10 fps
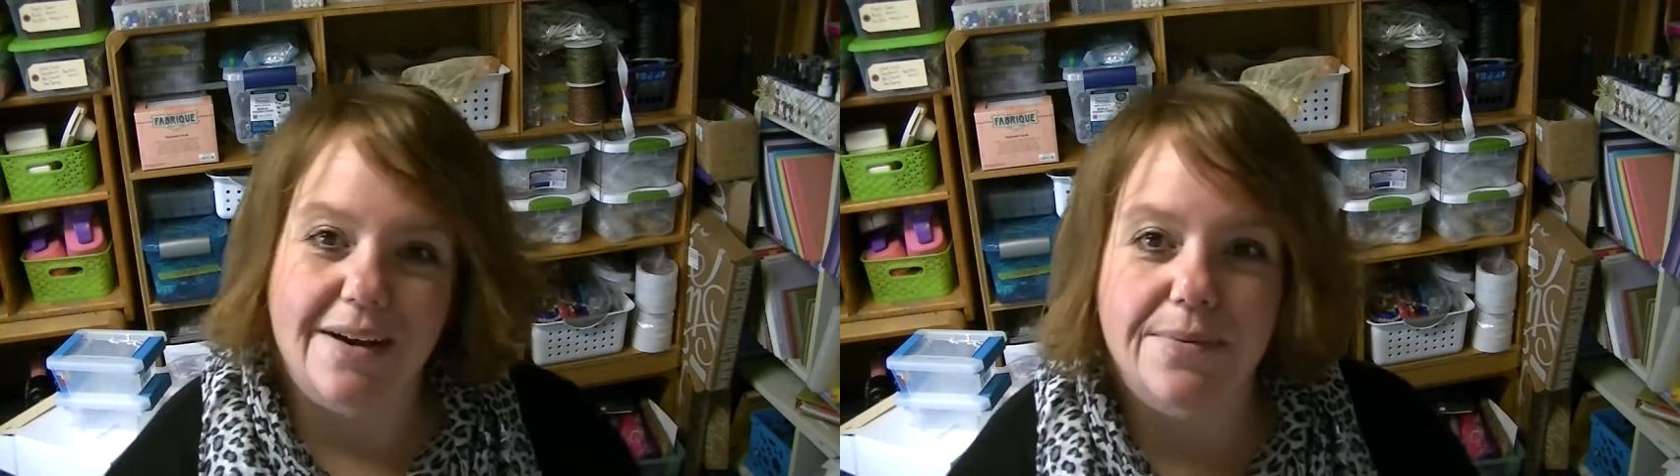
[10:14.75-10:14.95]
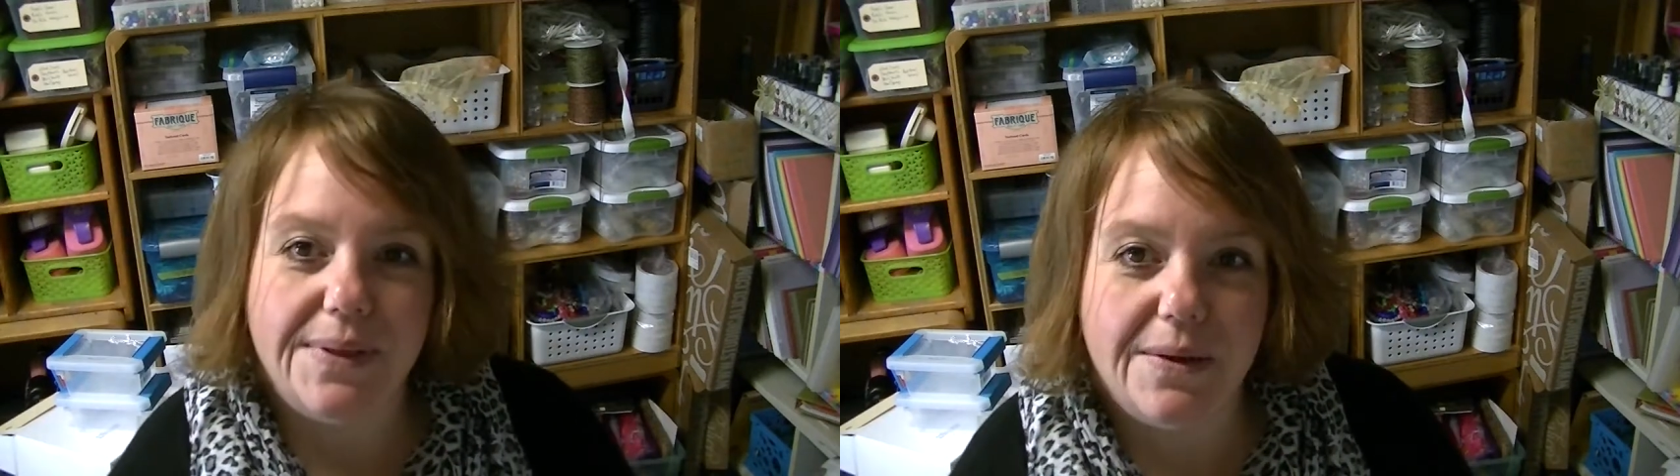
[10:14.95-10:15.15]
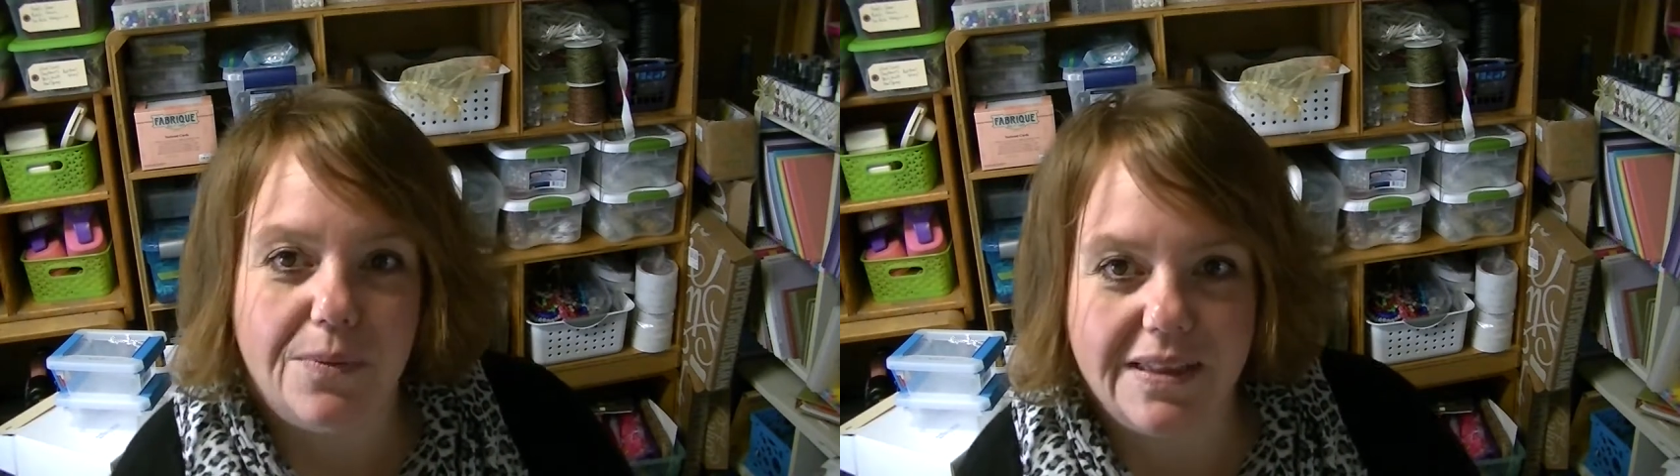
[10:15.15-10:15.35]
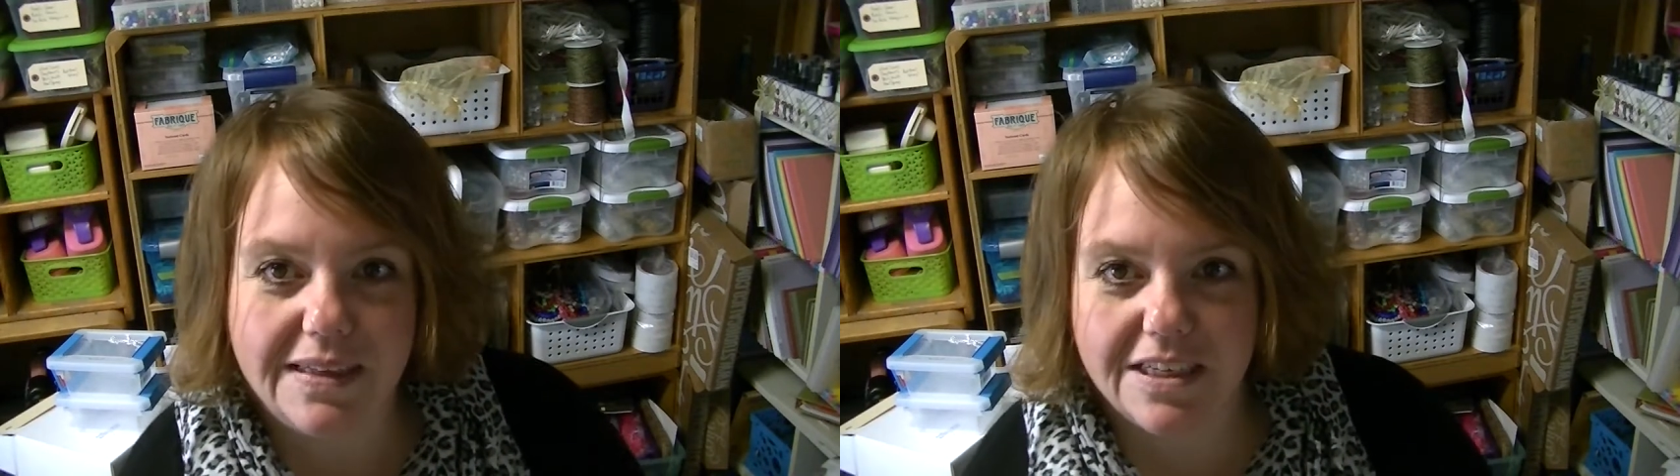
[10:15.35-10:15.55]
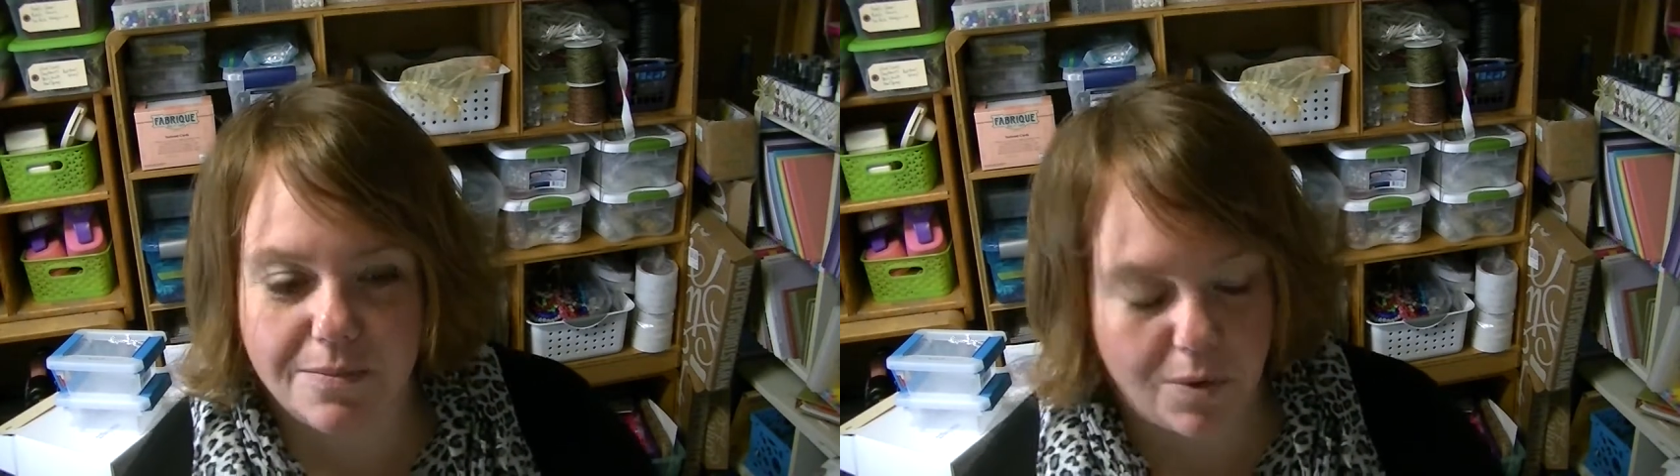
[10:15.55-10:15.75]
I really want
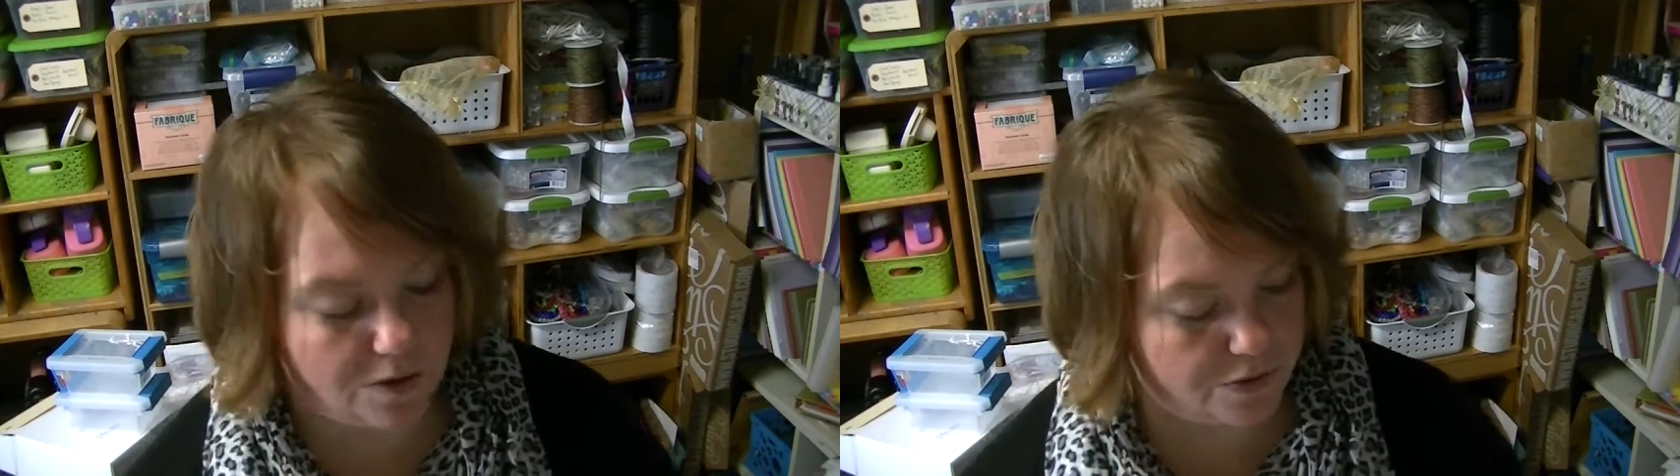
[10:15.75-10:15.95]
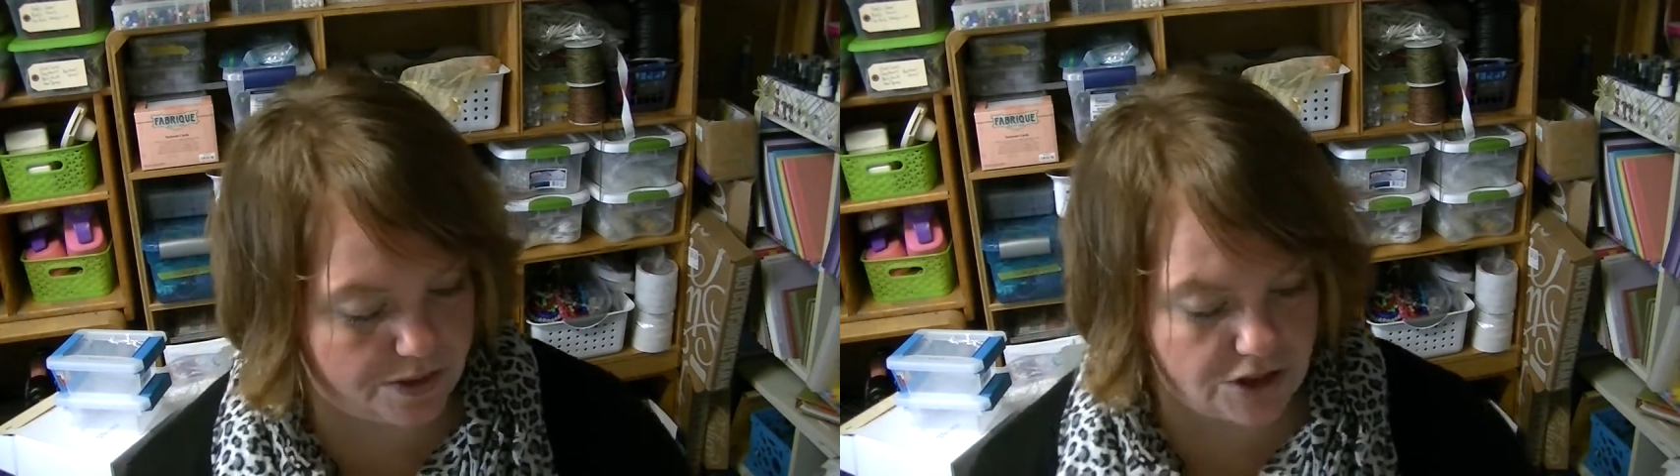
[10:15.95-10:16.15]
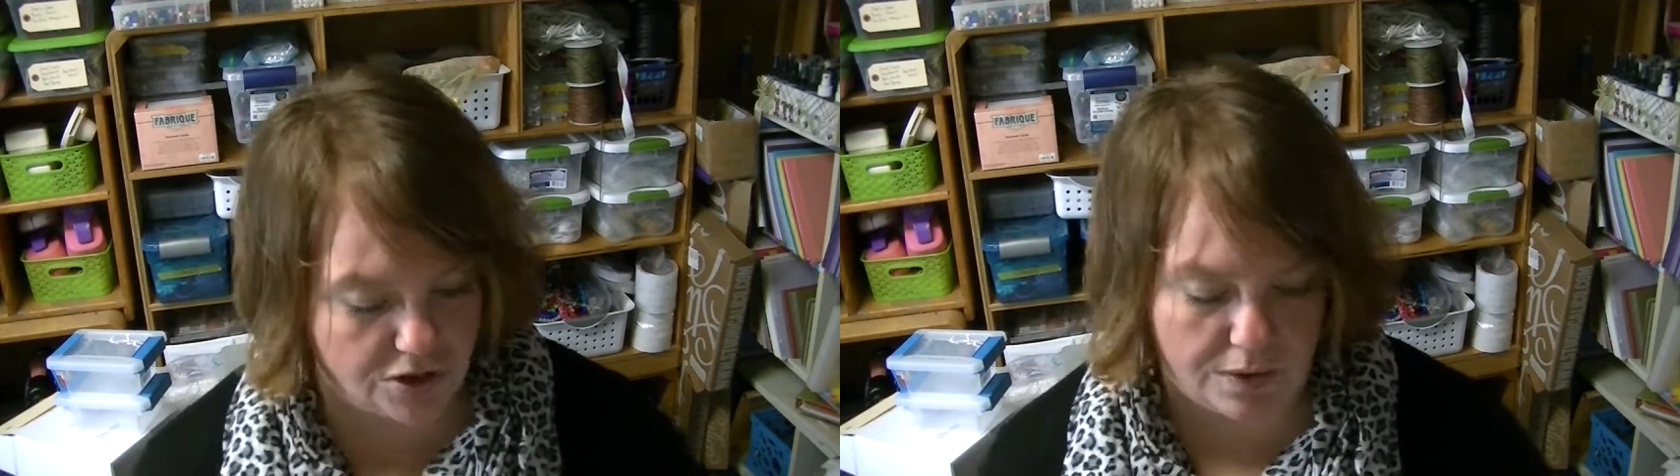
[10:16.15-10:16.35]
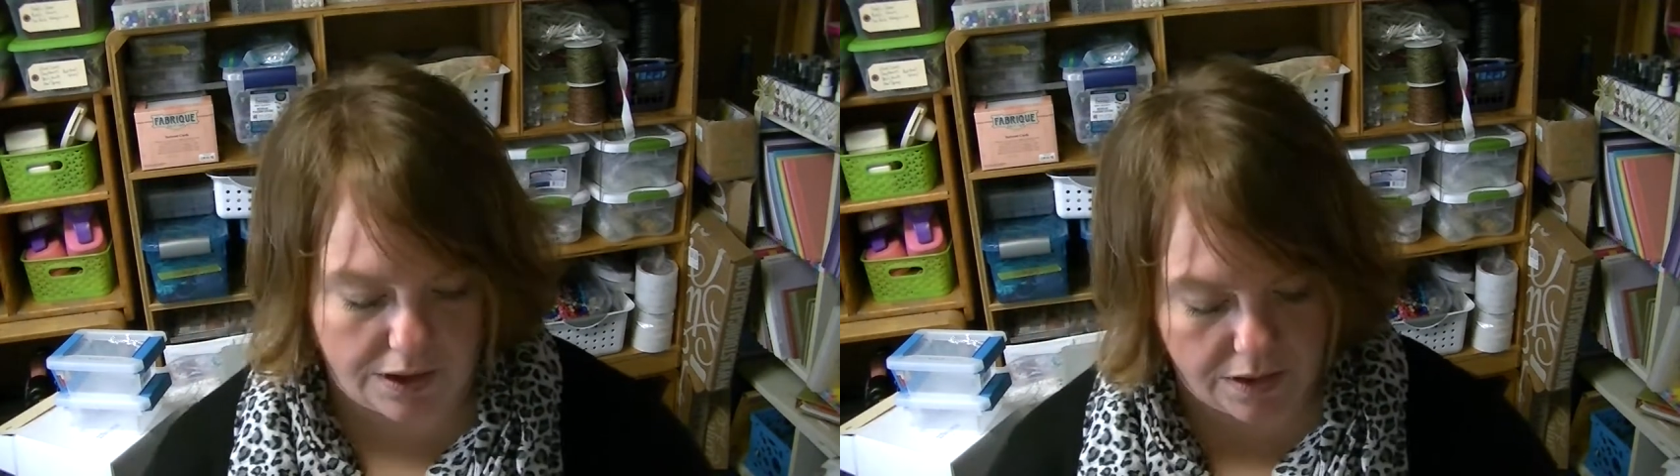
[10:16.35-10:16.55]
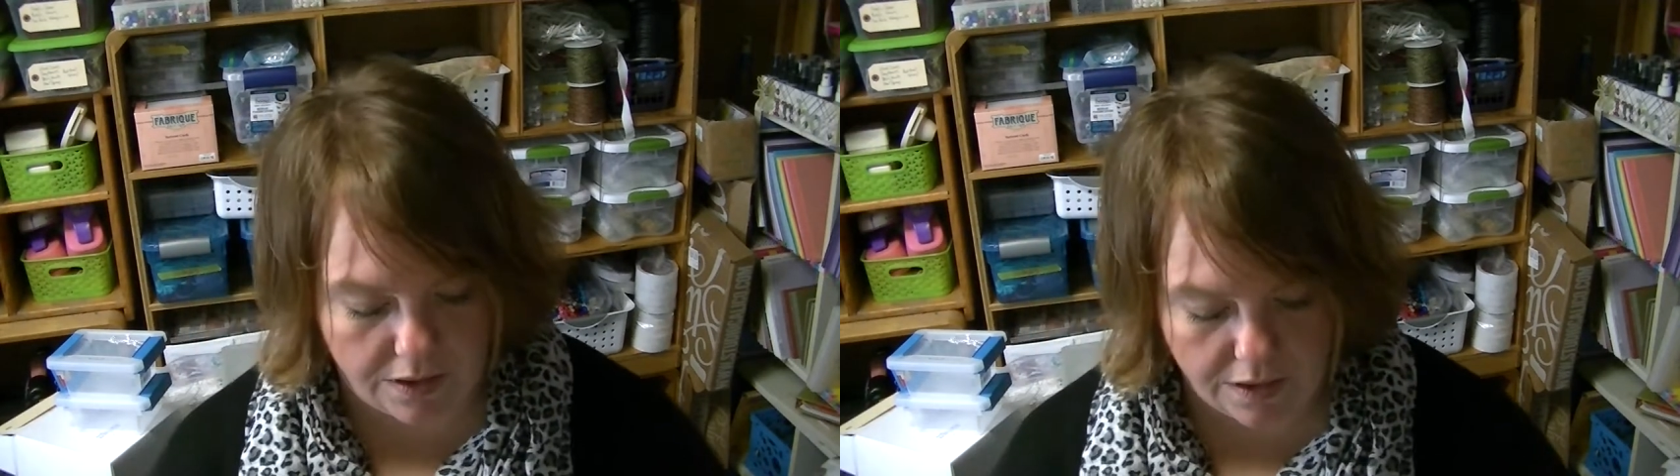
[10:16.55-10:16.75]
the Tim Holtz Ranger one.